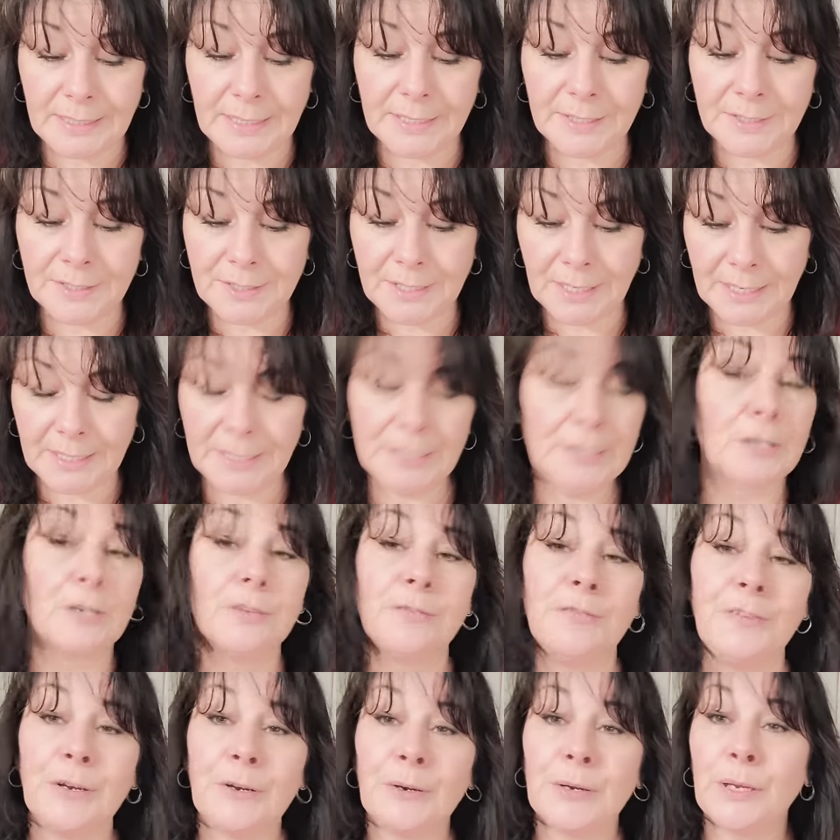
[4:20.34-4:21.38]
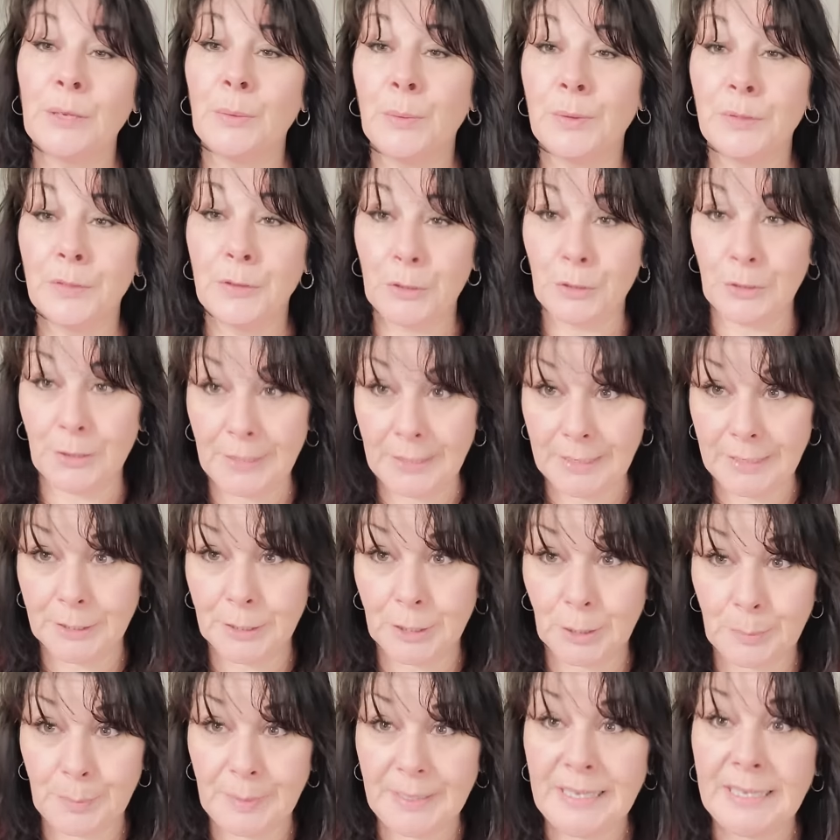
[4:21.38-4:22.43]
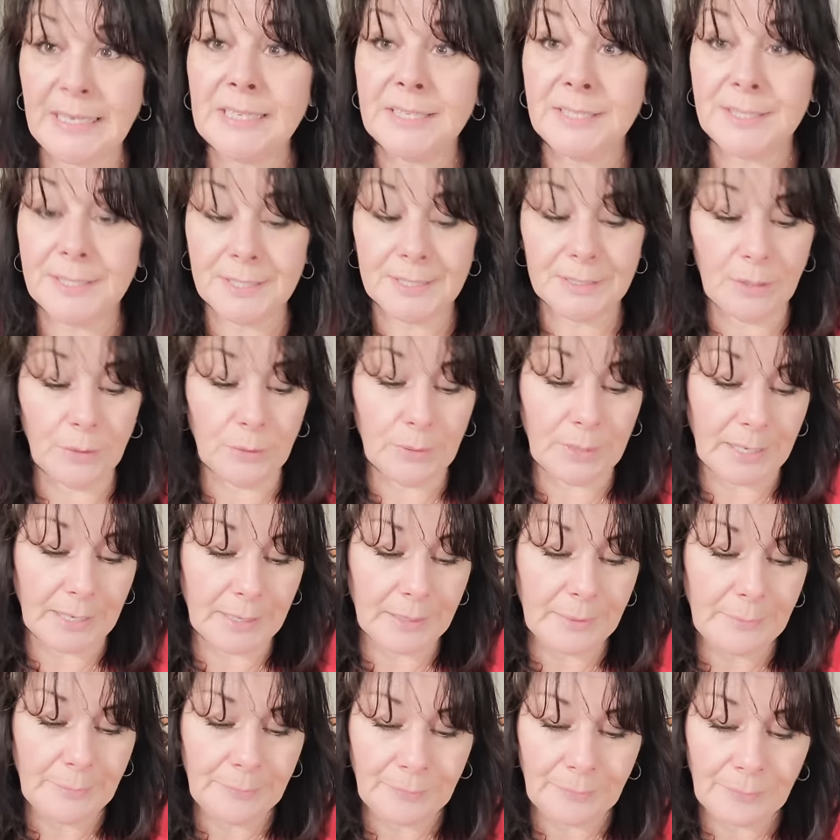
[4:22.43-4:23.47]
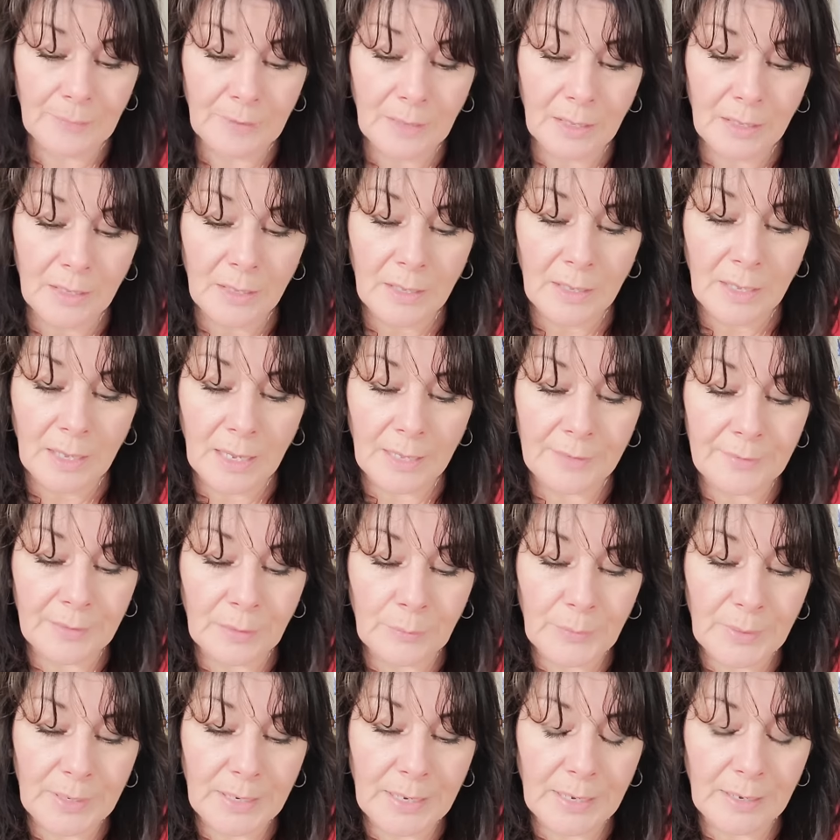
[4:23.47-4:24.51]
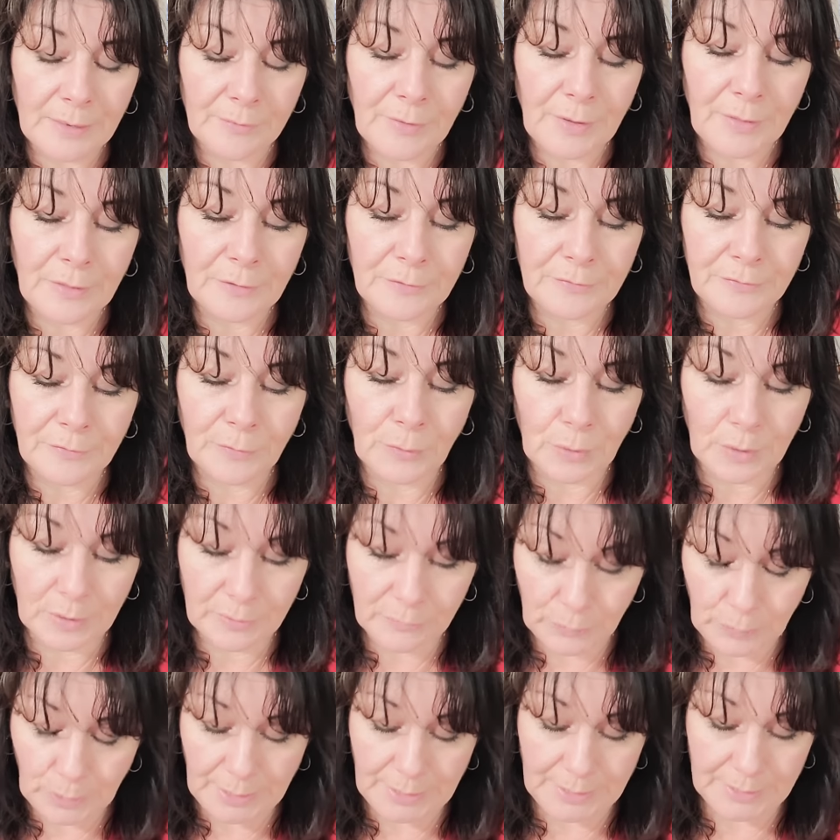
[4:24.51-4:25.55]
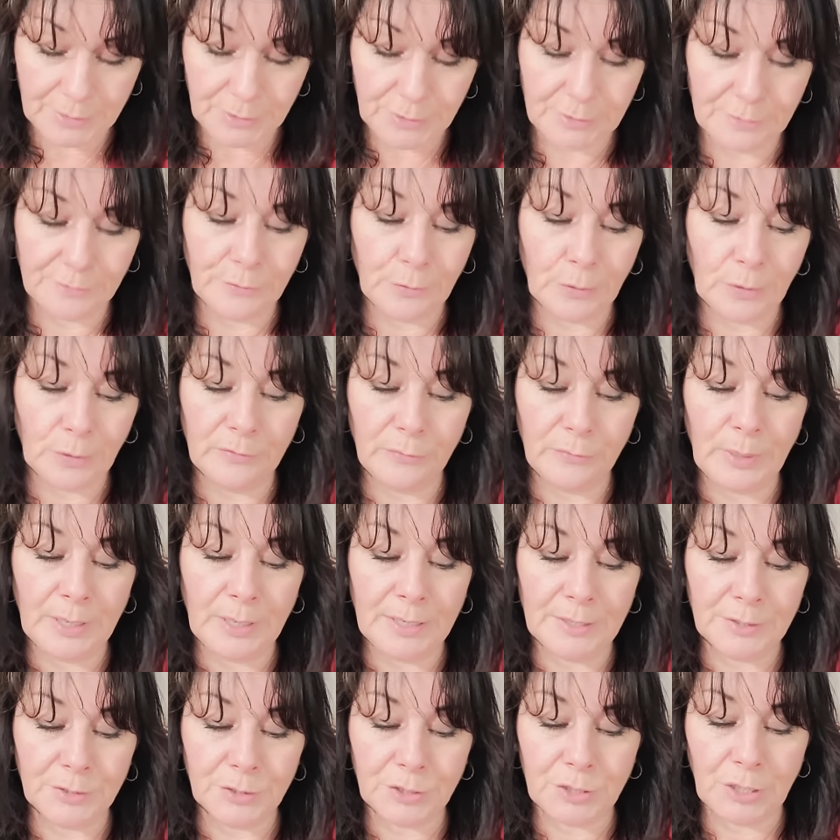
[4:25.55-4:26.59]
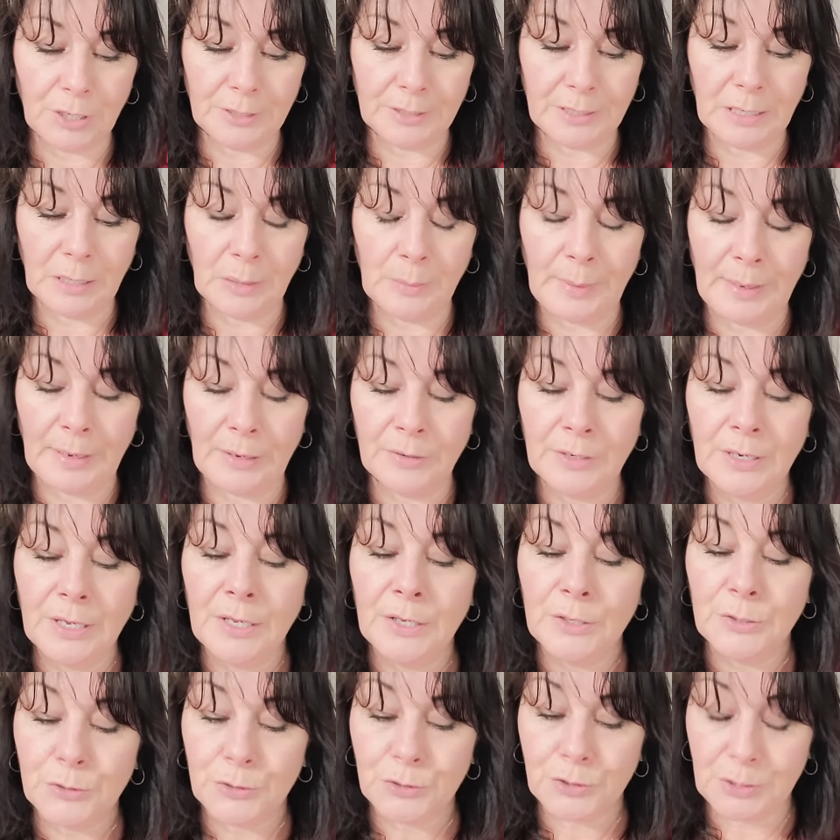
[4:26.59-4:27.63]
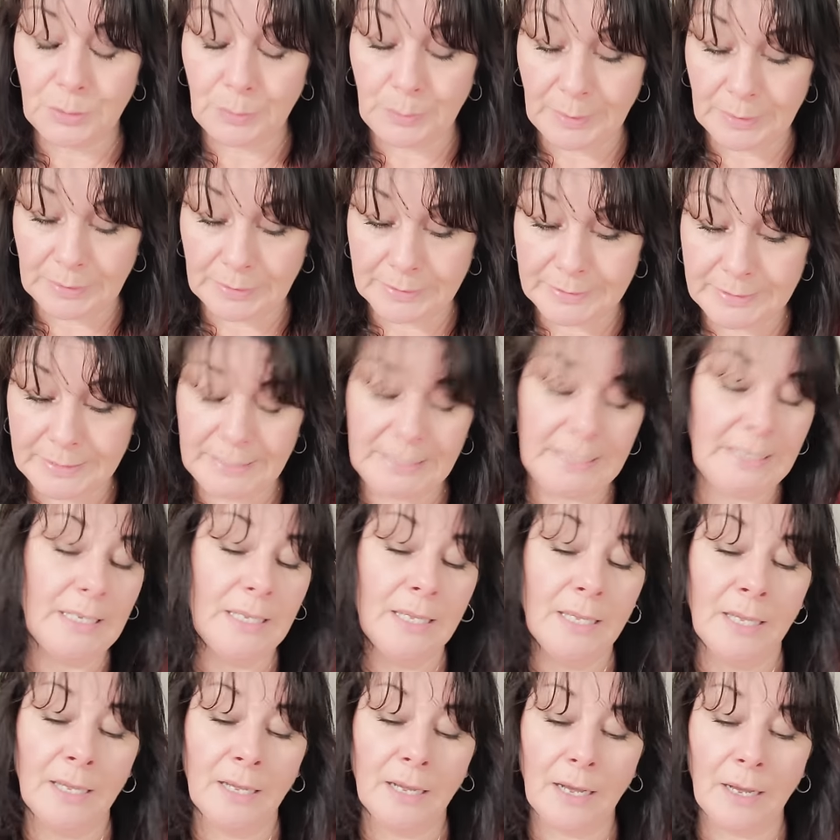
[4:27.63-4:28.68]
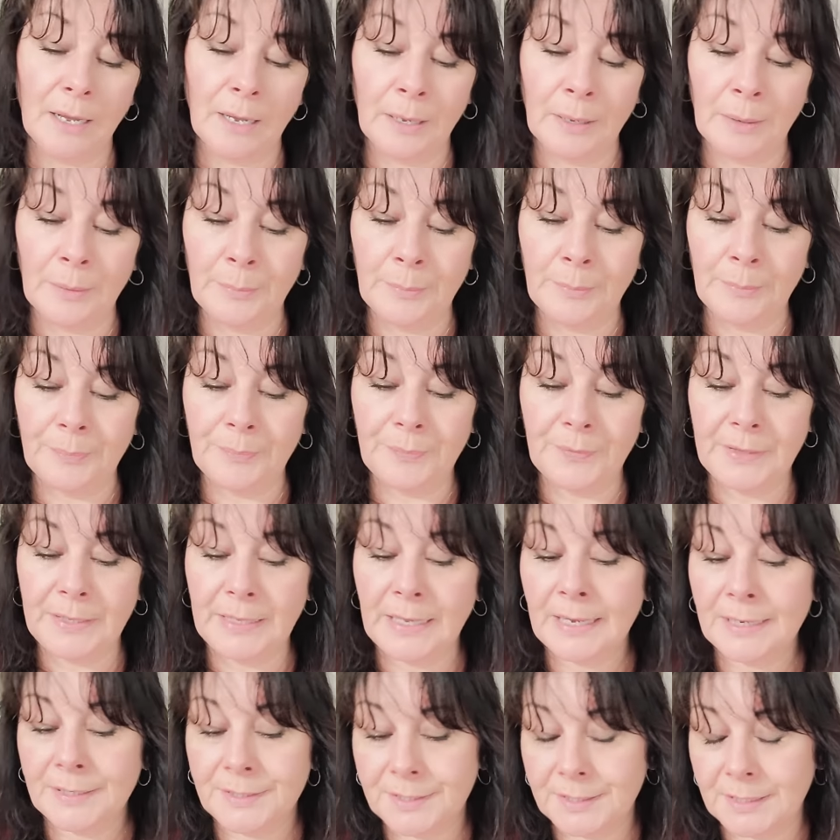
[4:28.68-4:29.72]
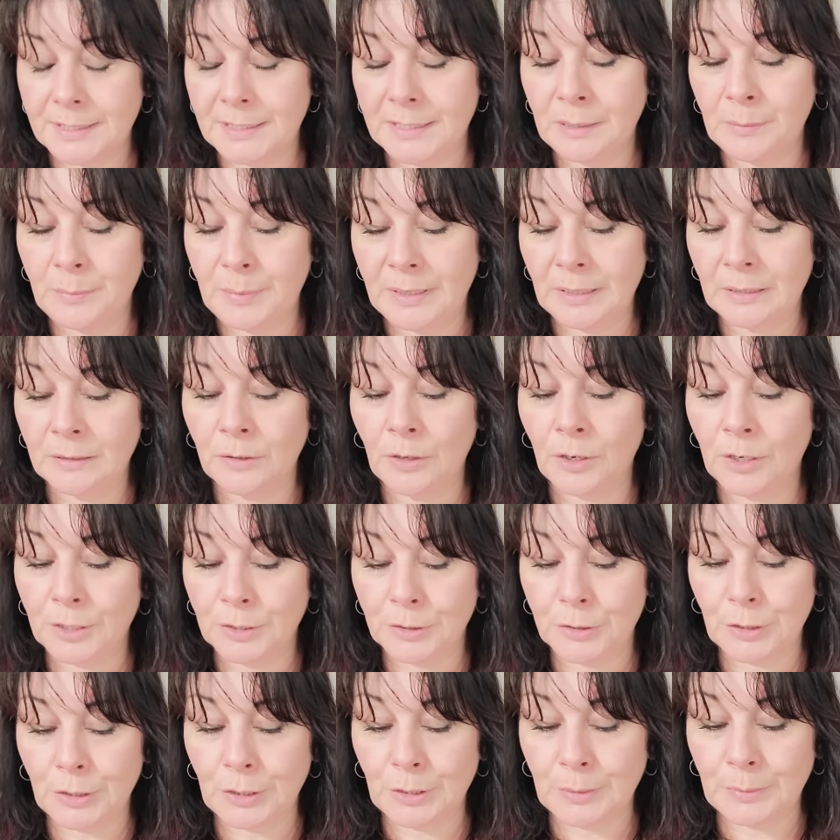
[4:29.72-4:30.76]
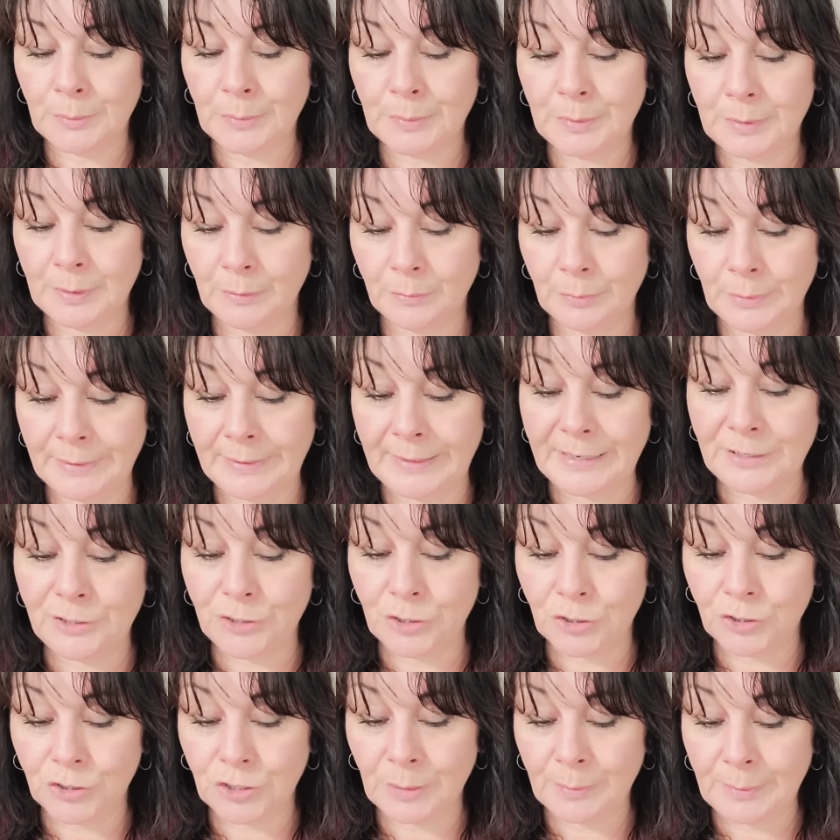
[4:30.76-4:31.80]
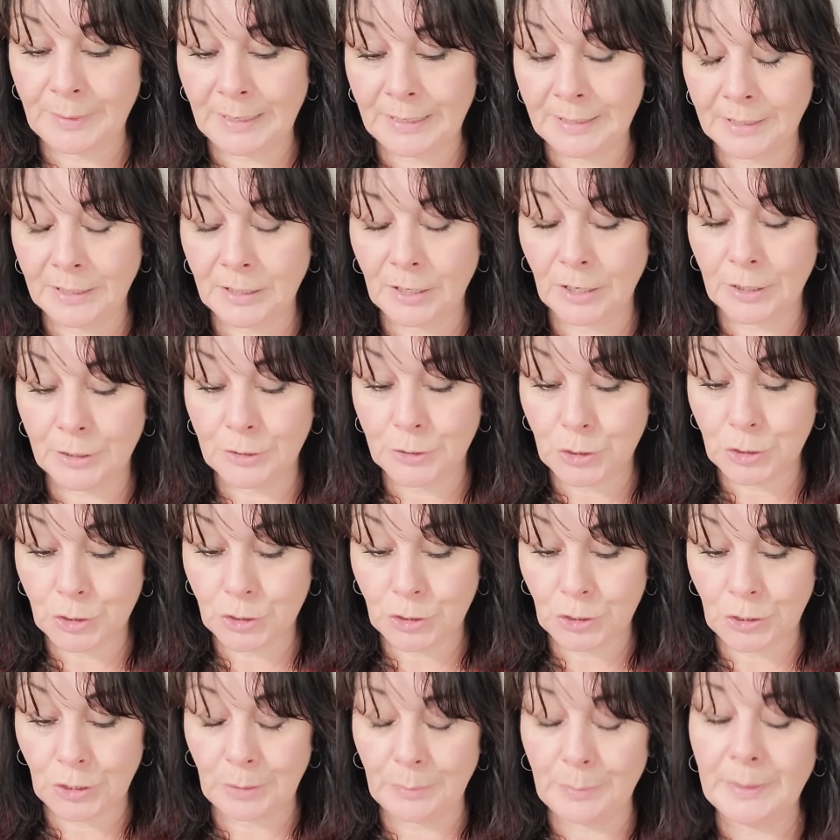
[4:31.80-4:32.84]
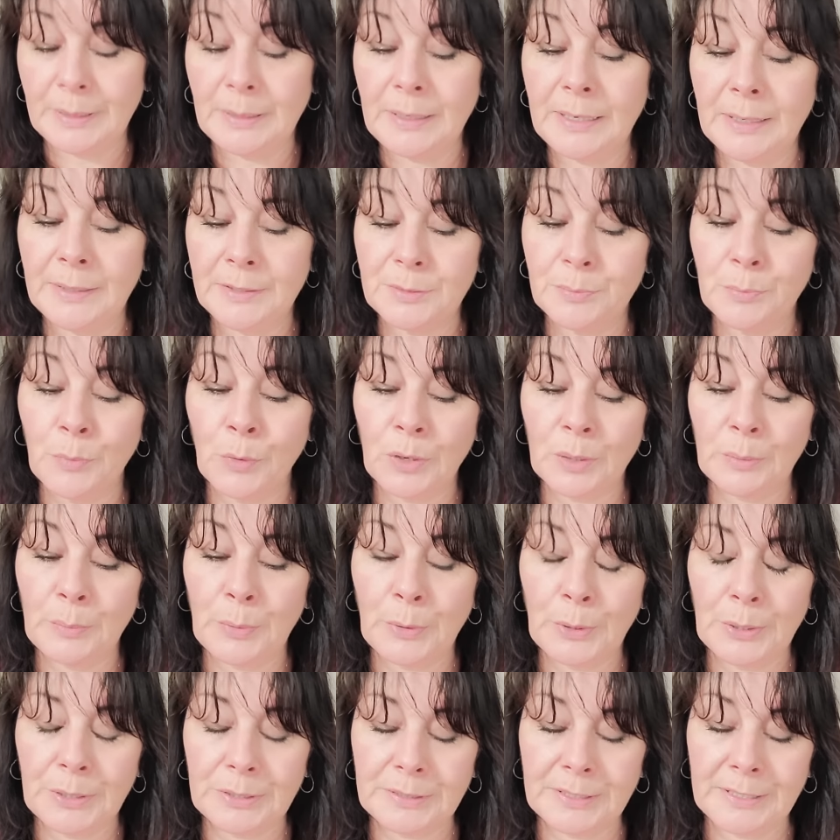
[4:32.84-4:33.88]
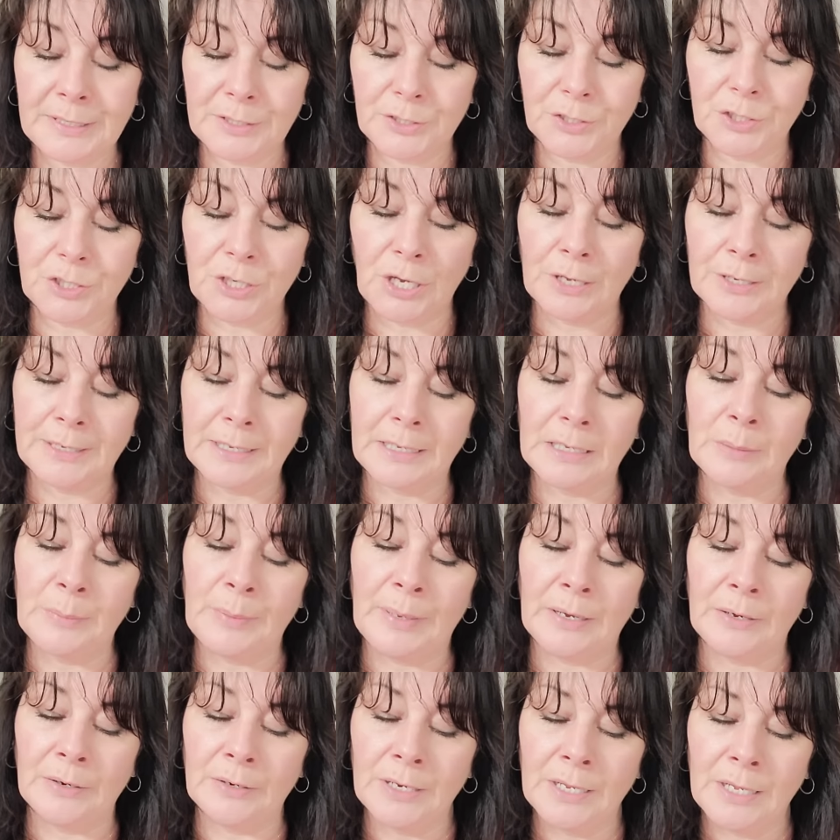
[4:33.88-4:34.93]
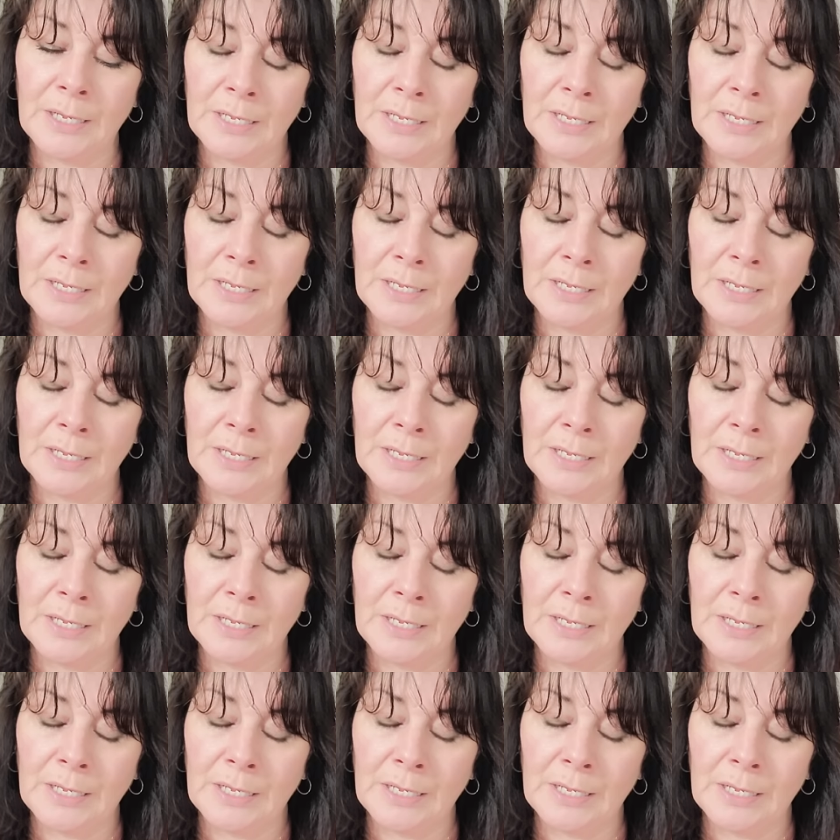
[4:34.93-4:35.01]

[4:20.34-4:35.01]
is interfering with your inner peace, okay? And then we have the Four of Wands. The Four of Wands talking about stability. Um, yes, can it be a long-term relationship kind of card? Sure, but it, more importantly, it's talking about